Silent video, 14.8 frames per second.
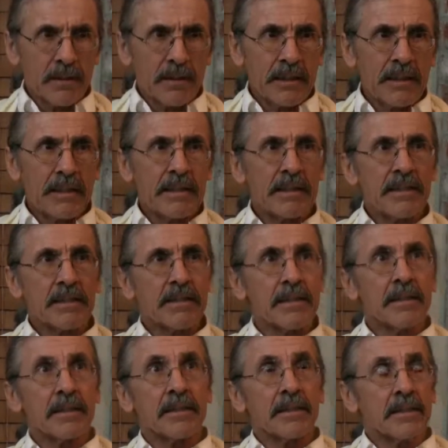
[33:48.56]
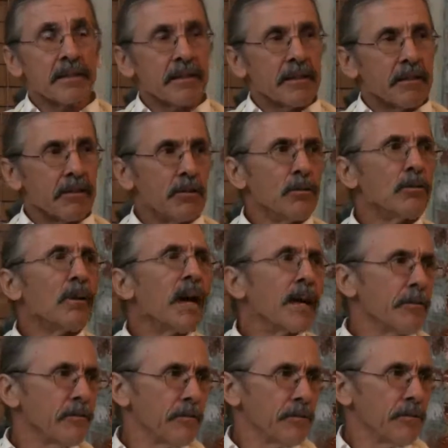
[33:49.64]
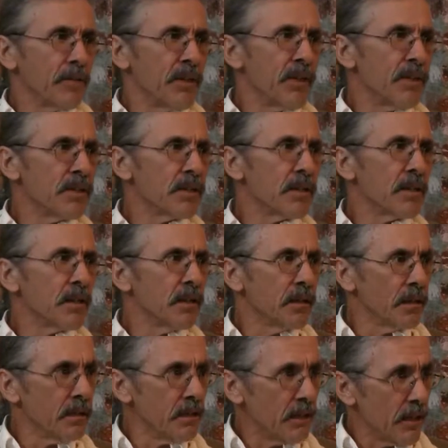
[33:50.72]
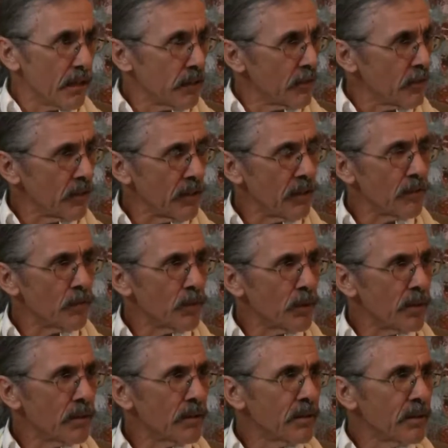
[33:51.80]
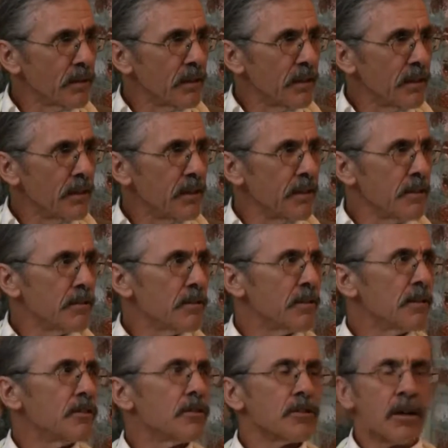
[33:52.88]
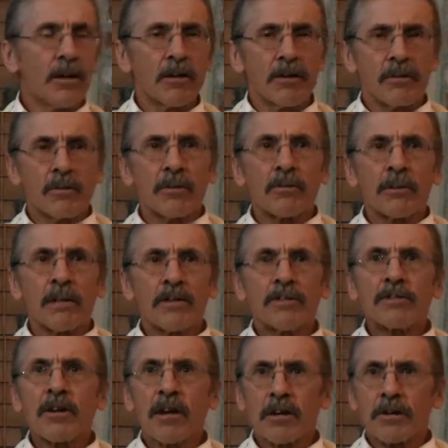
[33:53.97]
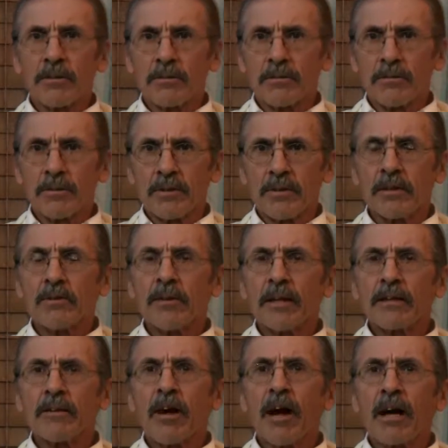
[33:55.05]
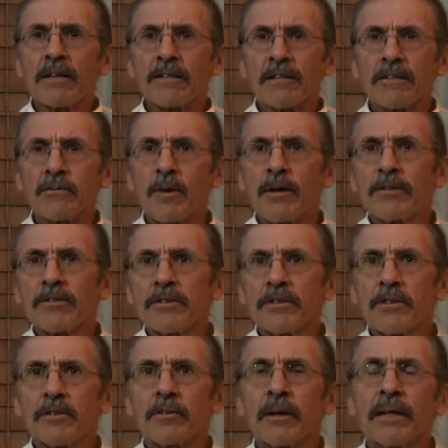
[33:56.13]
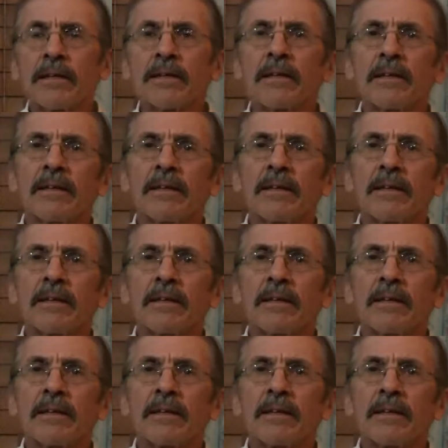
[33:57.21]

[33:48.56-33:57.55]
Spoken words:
It is the new life, it's the death of a loved one. It is the sorrow, the great loss, as well as the great